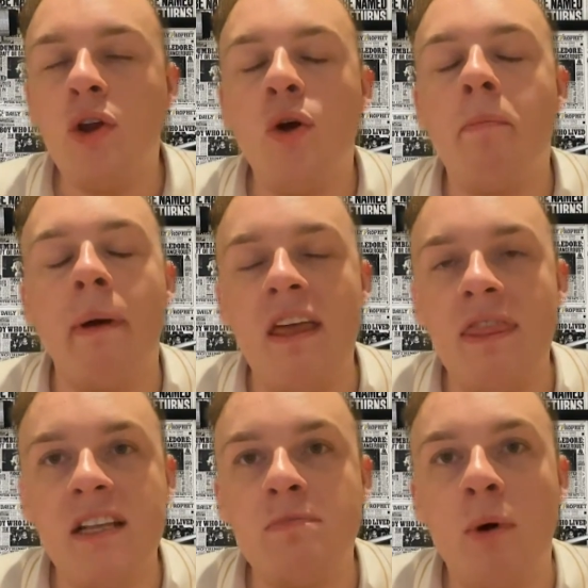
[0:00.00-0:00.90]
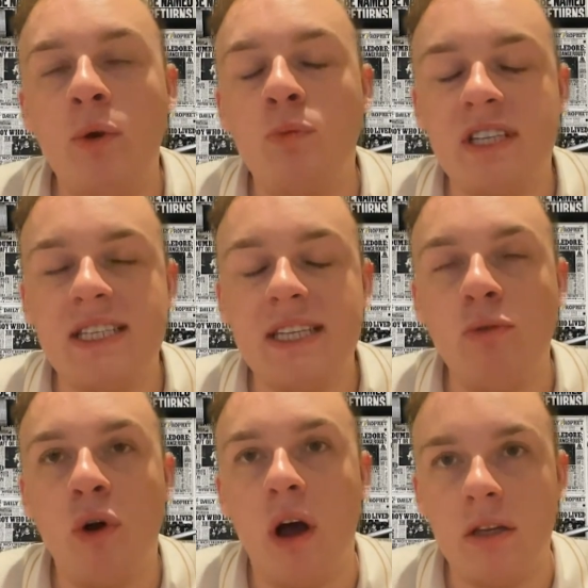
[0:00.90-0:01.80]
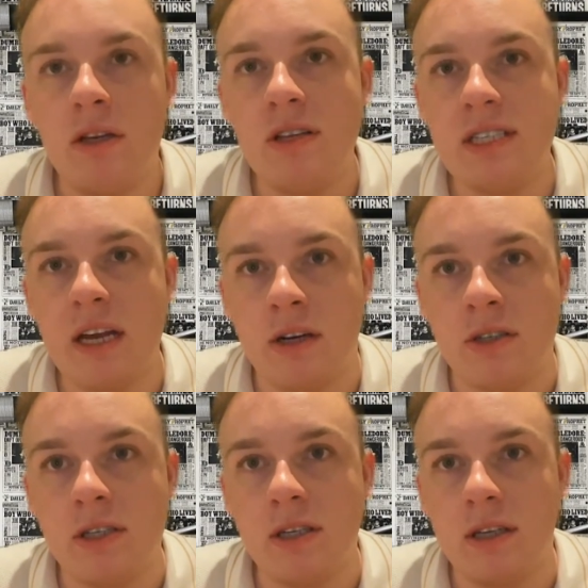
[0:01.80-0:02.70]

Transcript: No, but at this point, was he still not under the stairs?